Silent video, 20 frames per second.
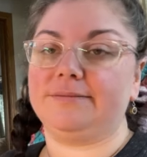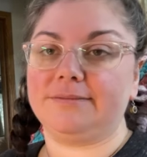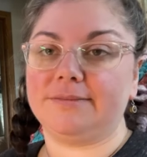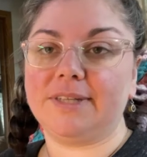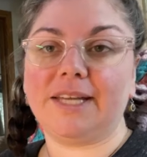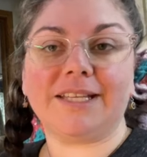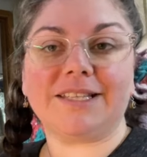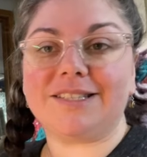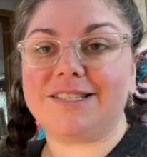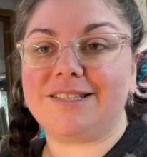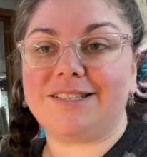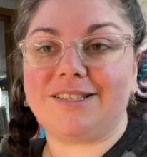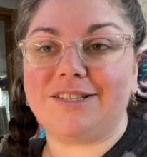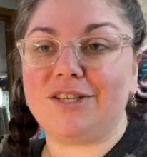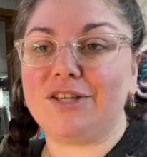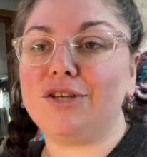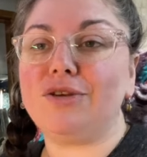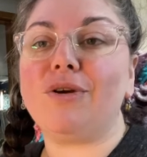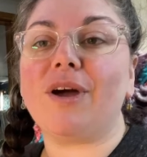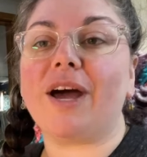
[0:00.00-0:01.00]
Let's,
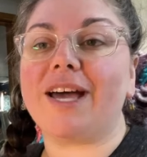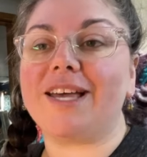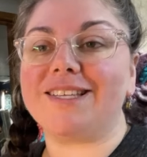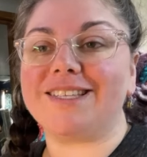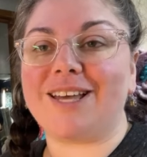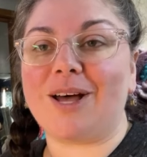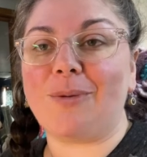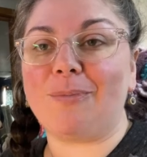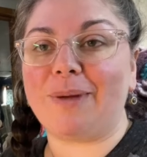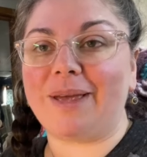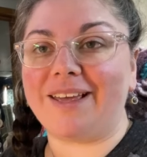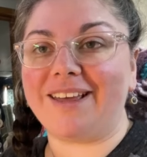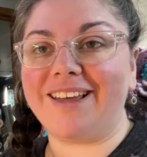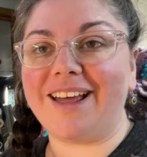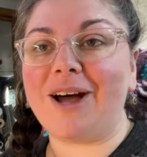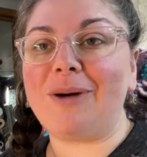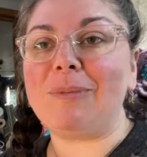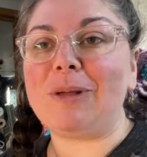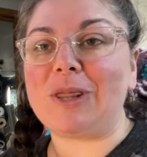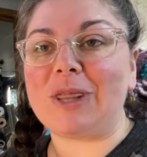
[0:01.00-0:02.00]
you guys help me,
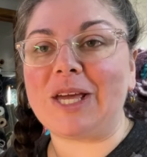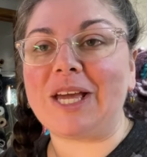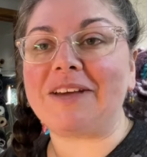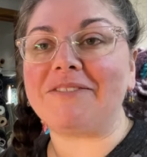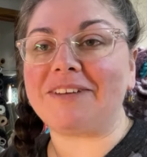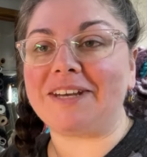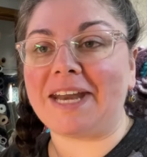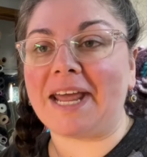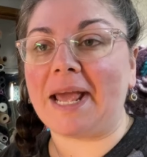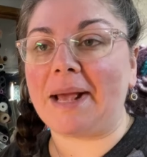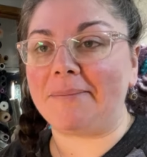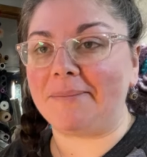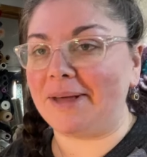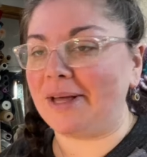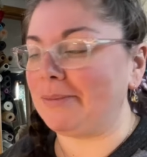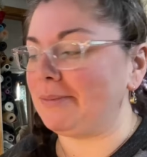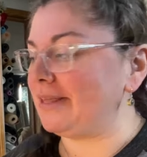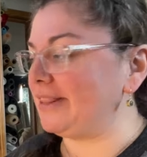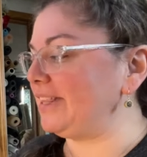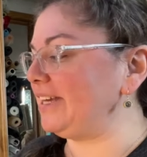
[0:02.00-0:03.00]
help me think of a name.
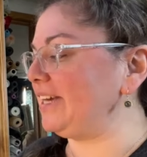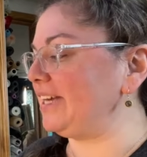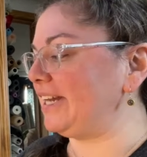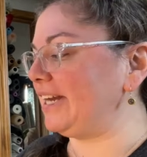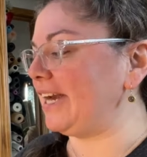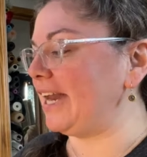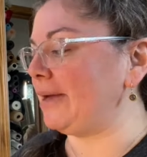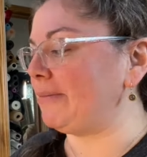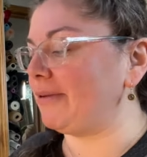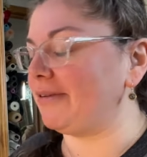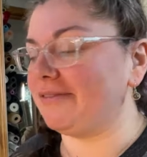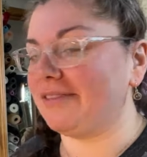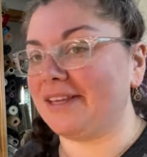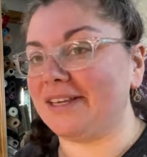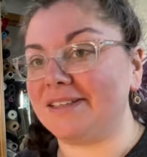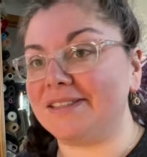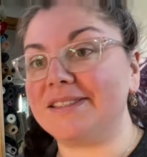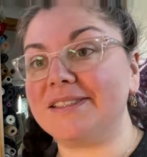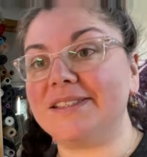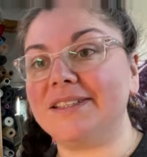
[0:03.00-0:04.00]
Help me think of a name of
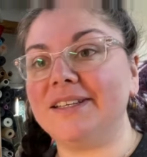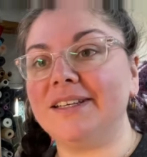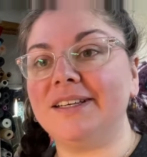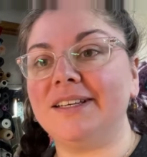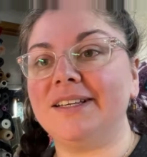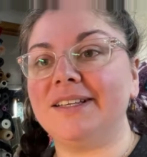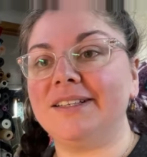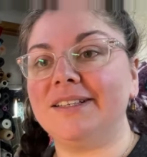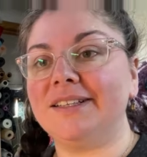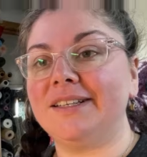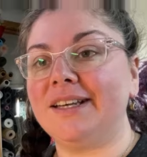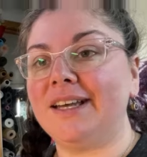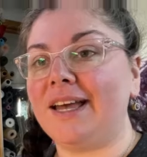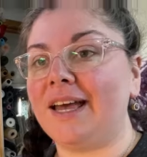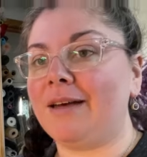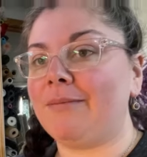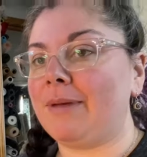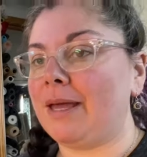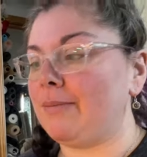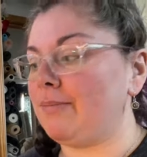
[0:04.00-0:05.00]
this.
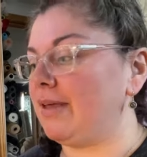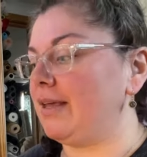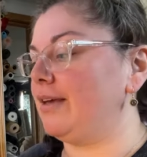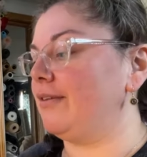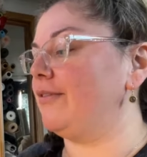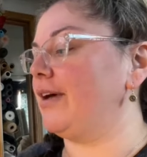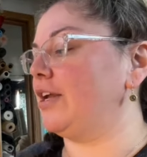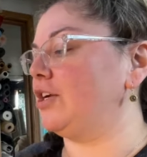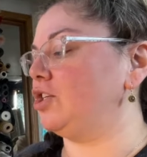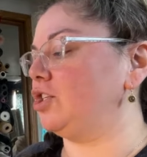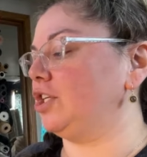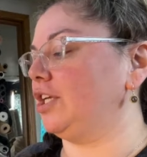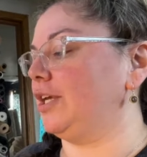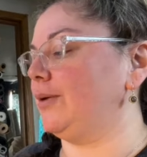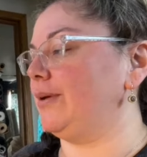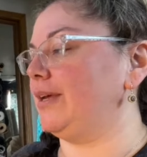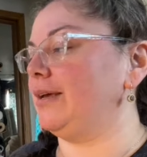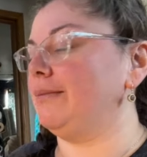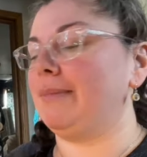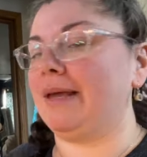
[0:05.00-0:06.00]
And maybe eventually
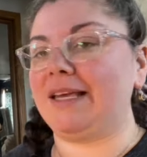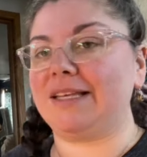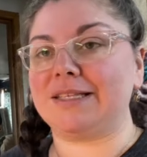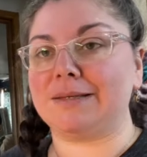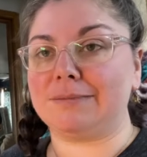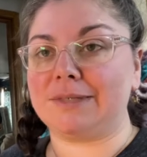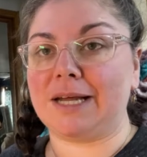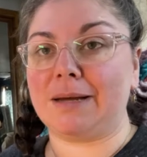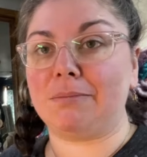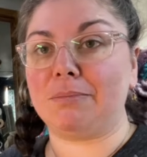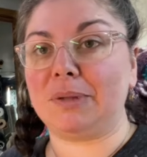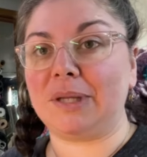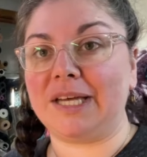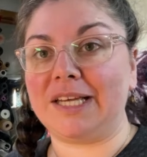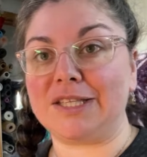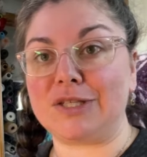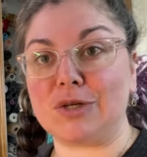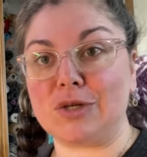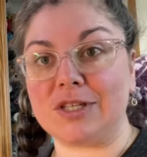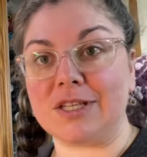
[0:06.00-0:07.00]
we can make some
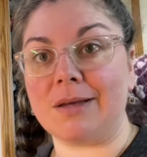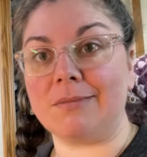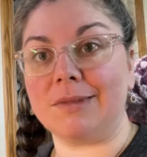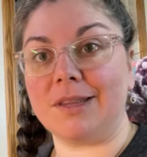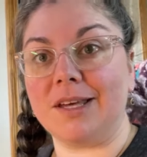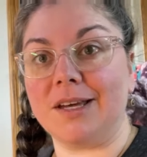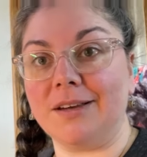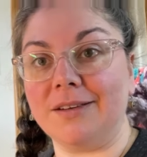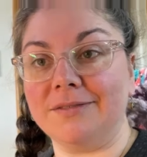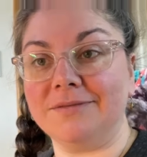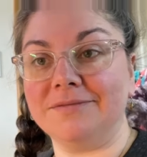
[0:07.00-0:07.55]
templates or something.